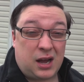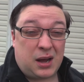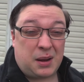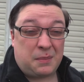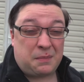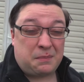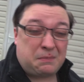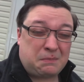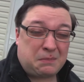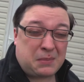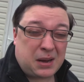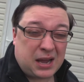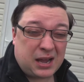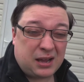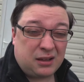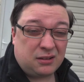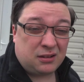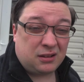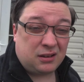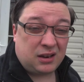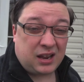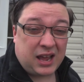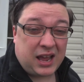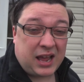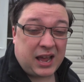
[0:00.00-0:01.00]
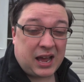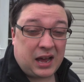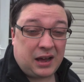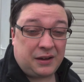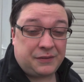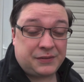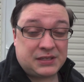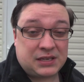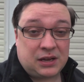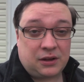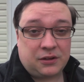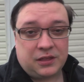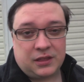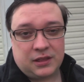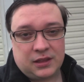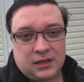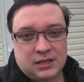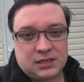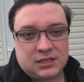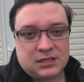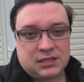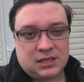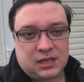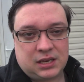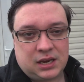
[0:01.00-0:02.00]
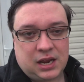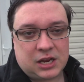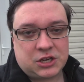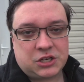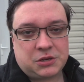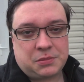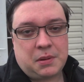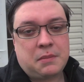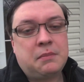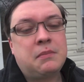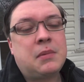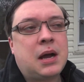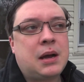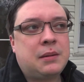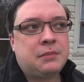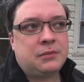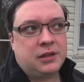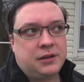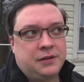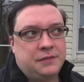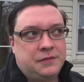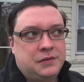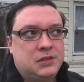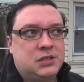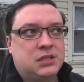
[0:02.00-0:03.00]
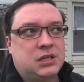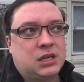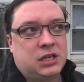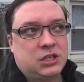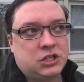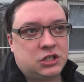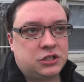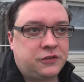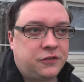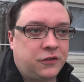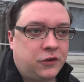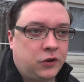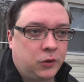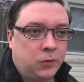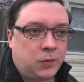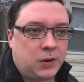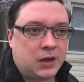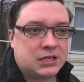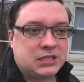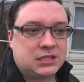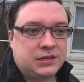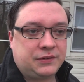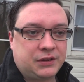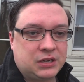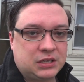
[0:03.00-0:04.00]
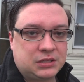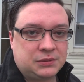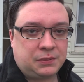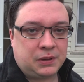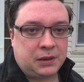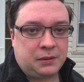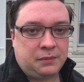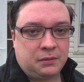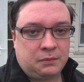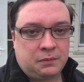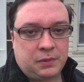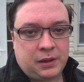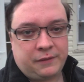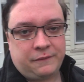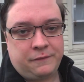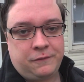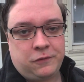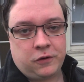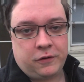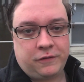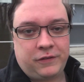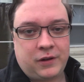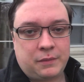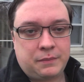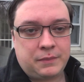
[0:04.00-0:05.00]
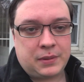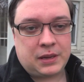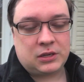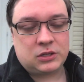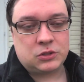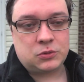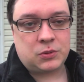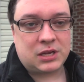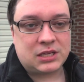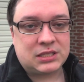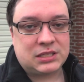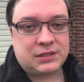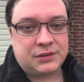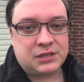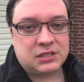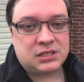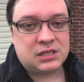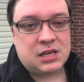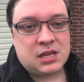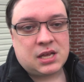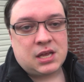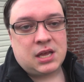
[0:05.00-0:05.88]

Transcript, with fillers: a mile and a half south of this, and actually my mom lives just further west of us, like about 4 or 5 miles west of us,